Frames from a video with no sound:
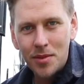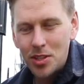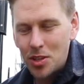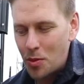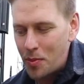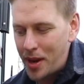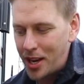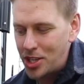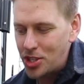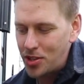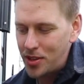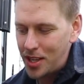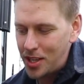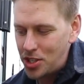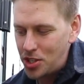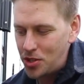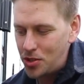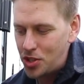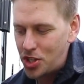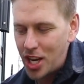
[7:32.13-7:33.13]
So make sure
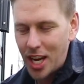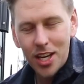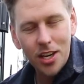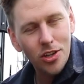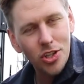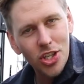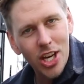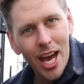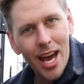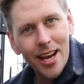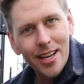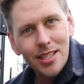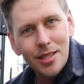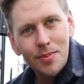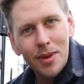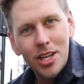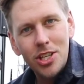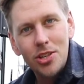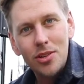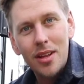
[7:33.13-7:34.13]
that you check your jacks,
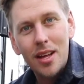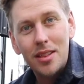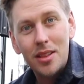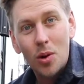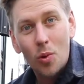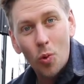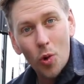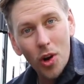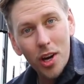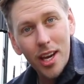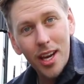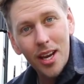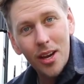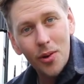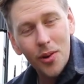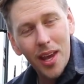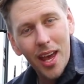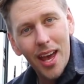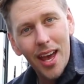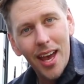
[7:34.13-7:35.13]
make sure that they're working
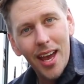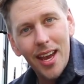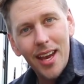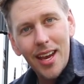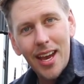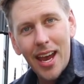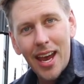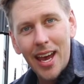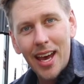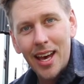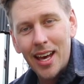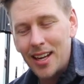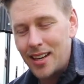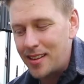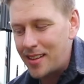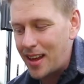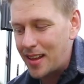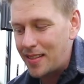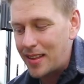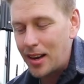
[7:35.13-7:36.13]
okay,
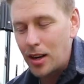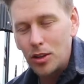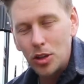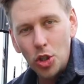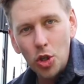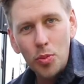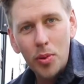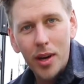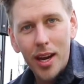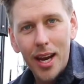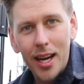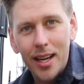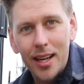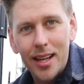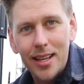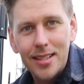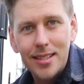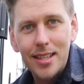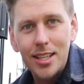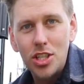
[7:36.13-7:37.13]
and that they are lubricated
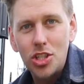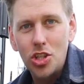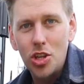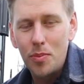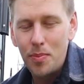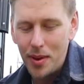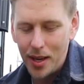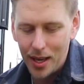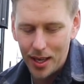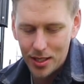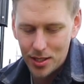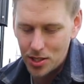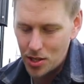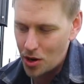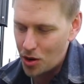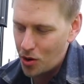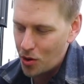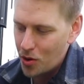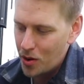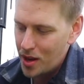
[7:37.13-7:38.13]
as they should be.
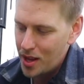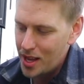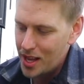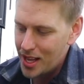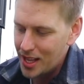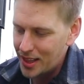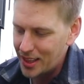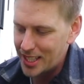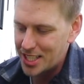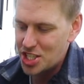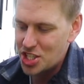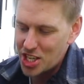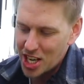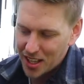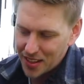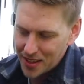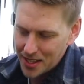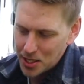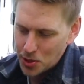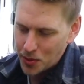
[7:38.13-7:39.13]
So let's
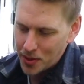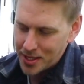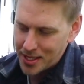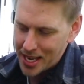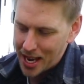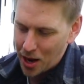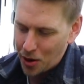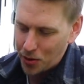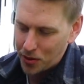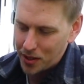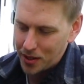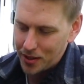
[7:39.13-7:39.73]
check these ones out.